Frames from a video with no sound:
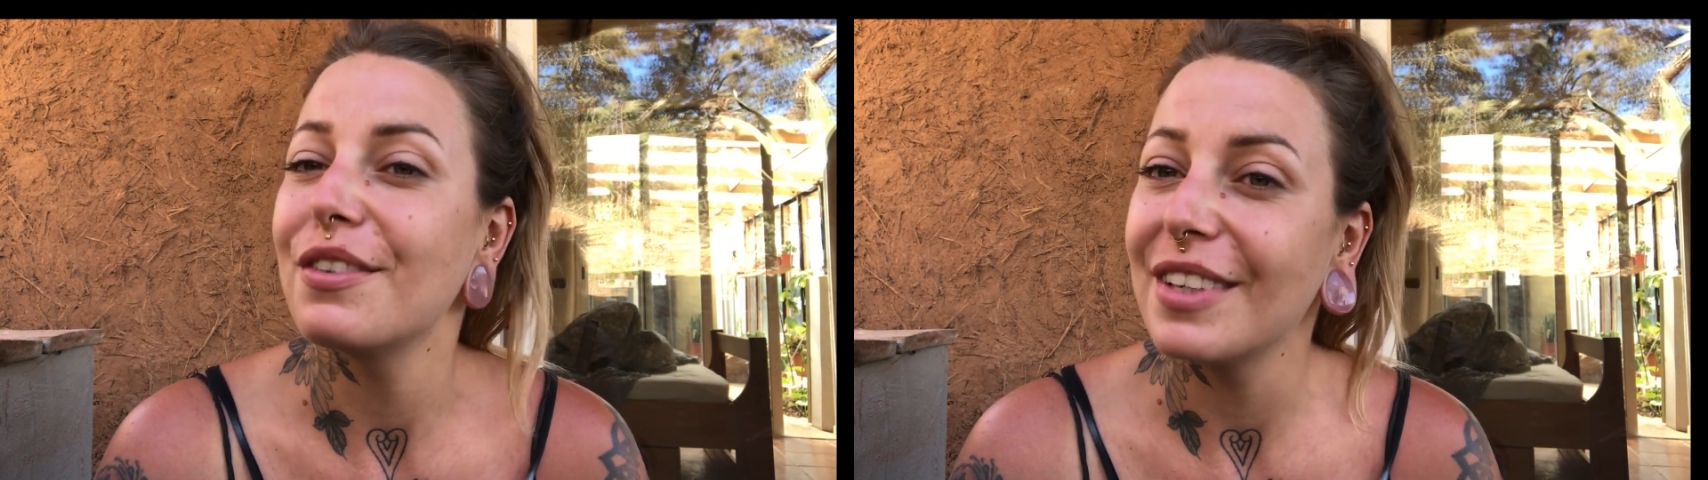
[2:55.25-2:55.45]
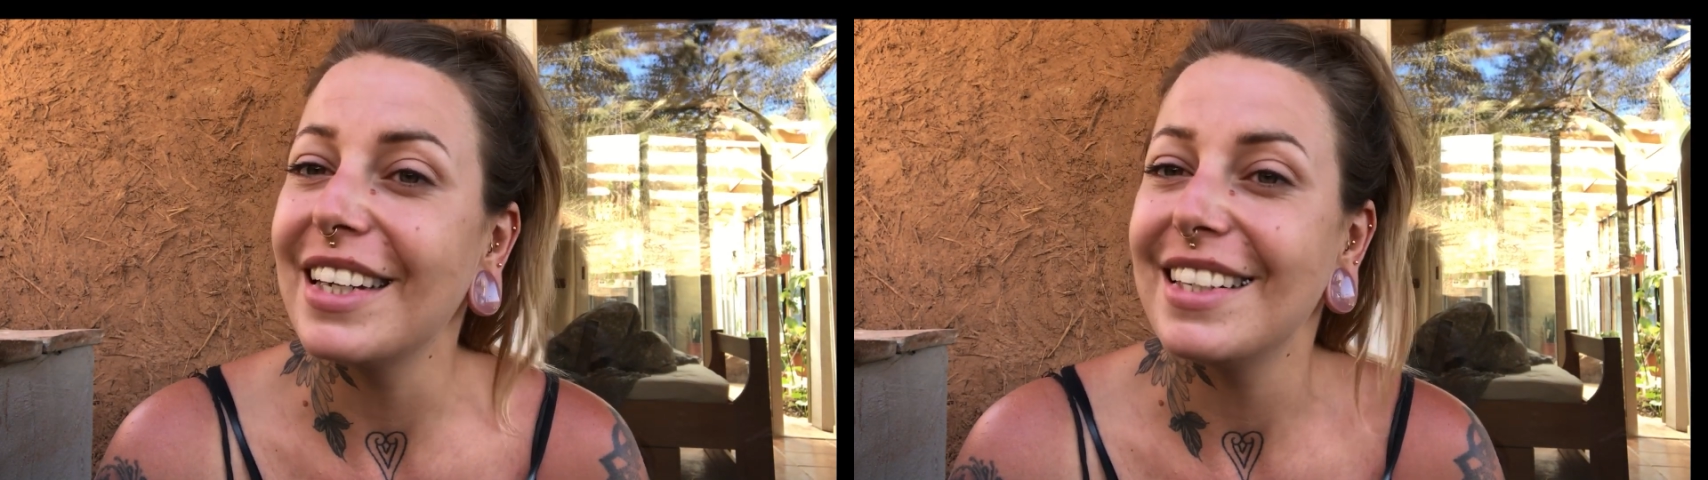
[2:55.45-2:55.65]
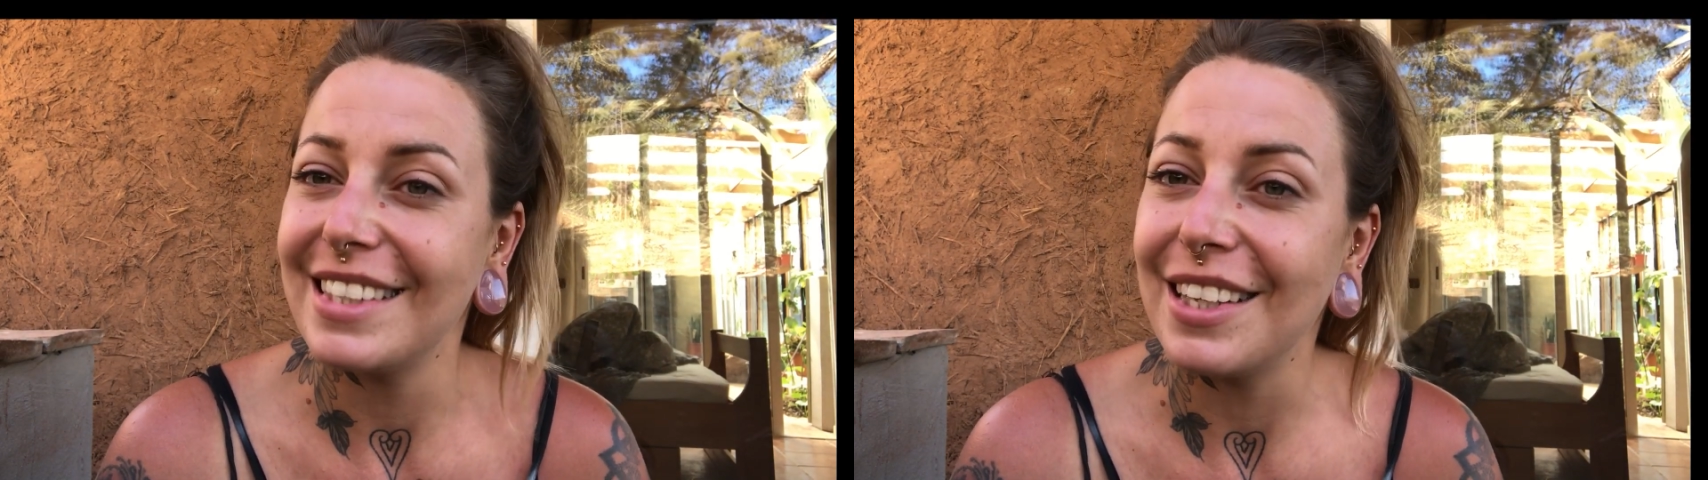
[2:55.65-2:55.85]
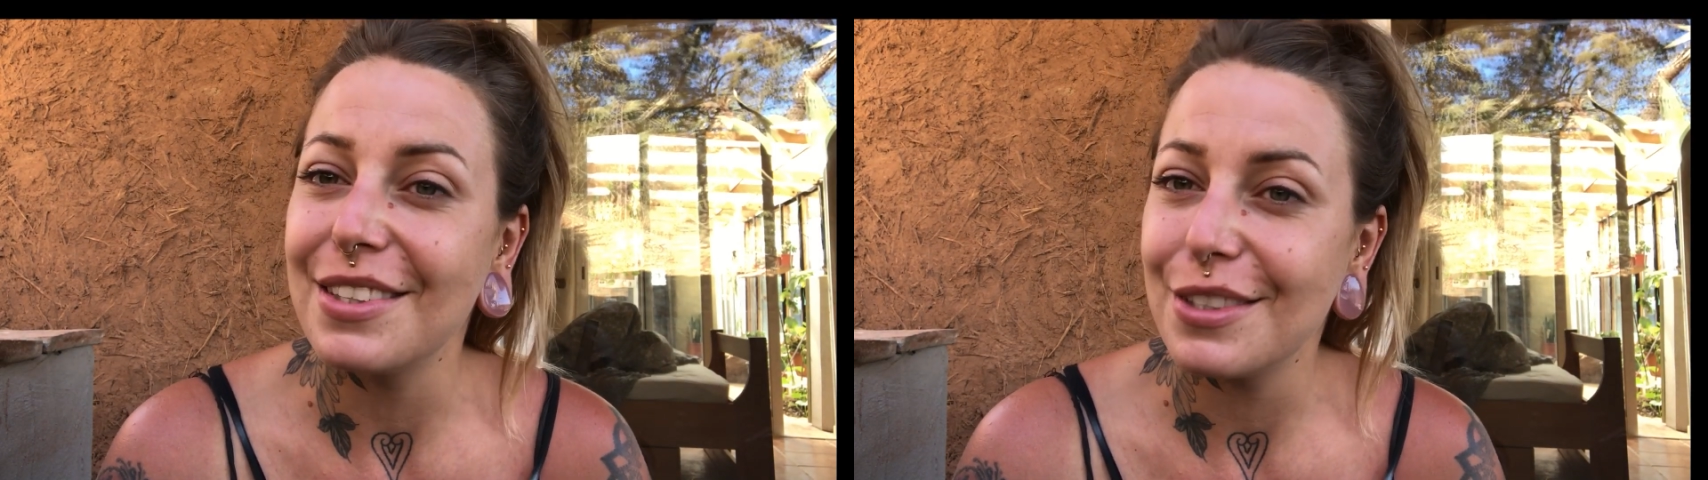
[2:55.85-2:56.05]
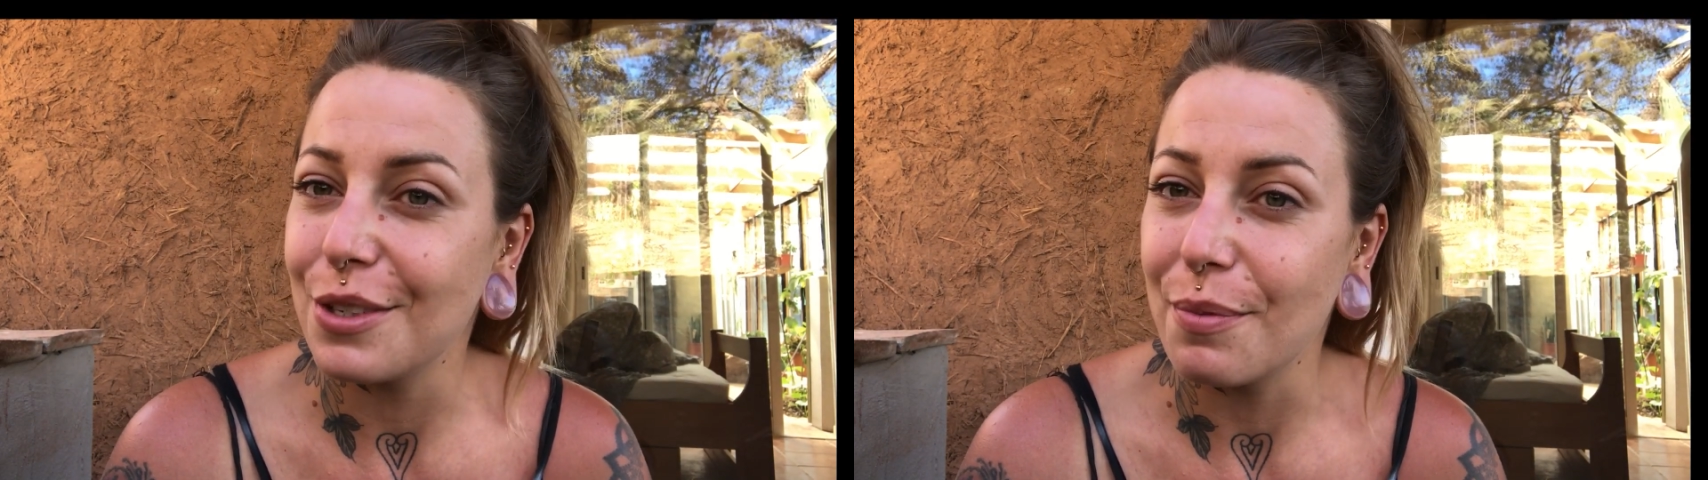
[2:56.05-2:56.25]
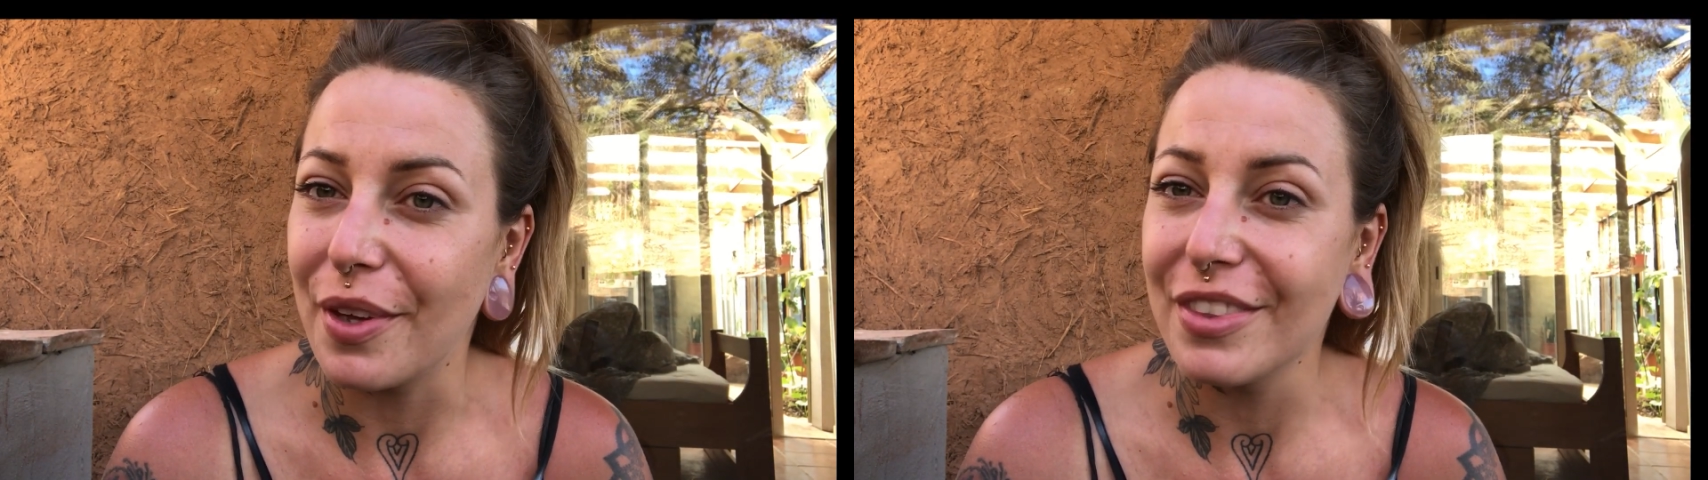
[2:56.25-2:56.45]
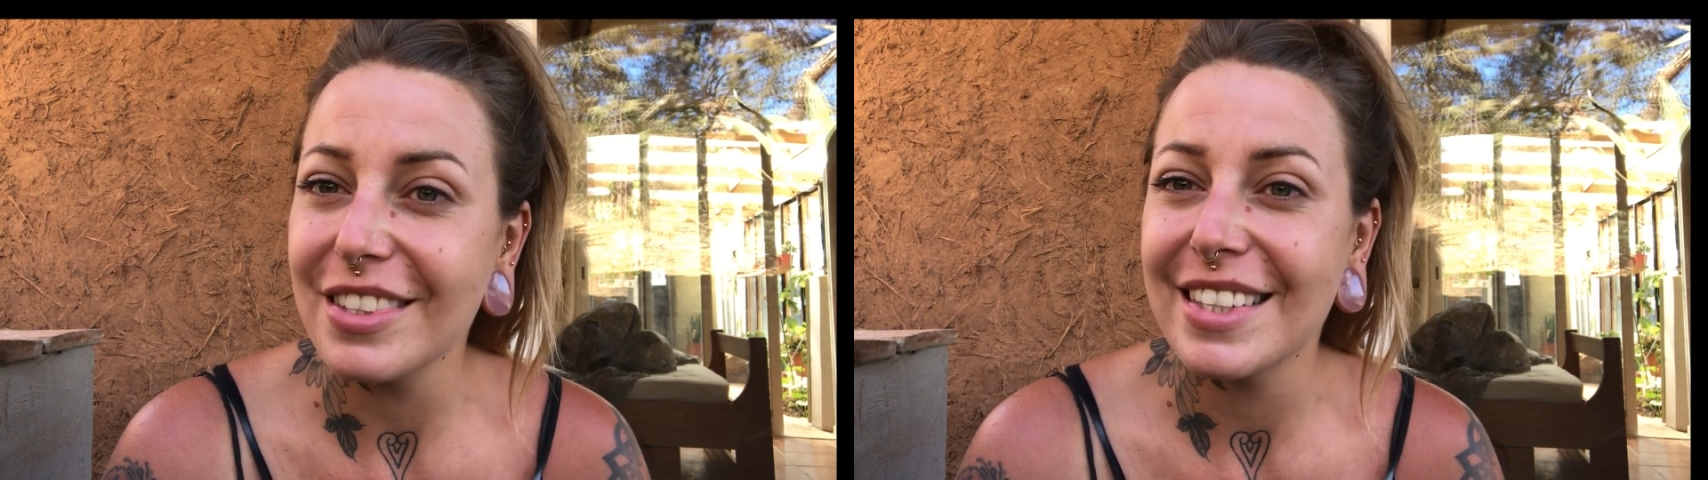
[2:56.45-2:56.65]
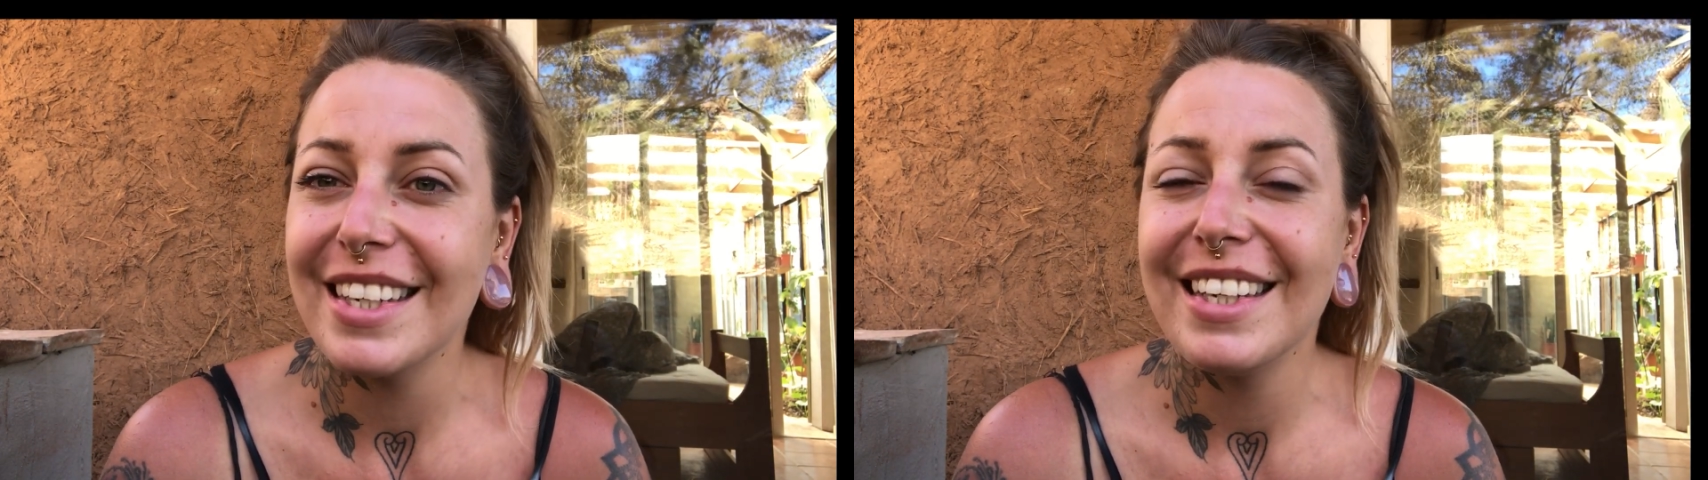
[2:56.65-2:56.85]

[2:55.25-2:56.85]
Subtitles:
really intense 2 months